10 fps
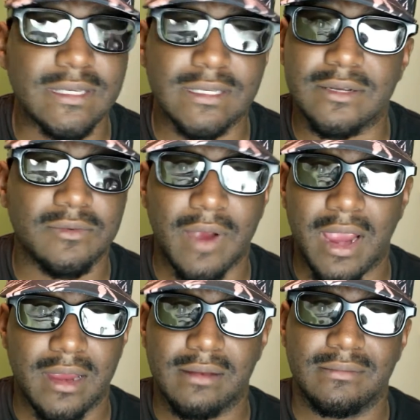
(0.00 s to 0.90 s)
isn't
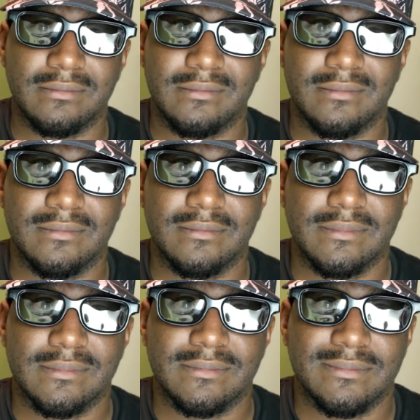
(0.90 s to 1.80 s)
right.
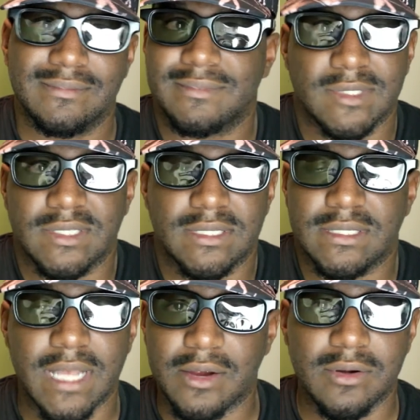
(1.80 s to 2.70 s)
This
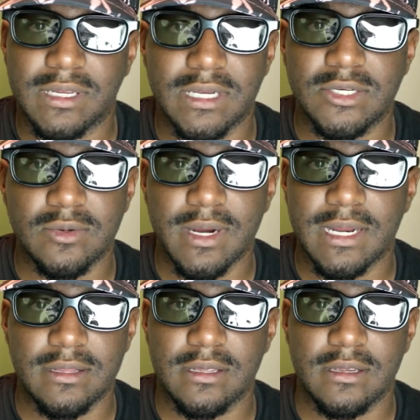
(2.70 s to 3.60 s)
is not going to get you
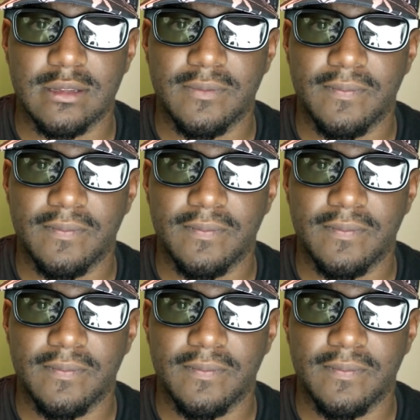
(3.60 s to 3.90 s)
anything.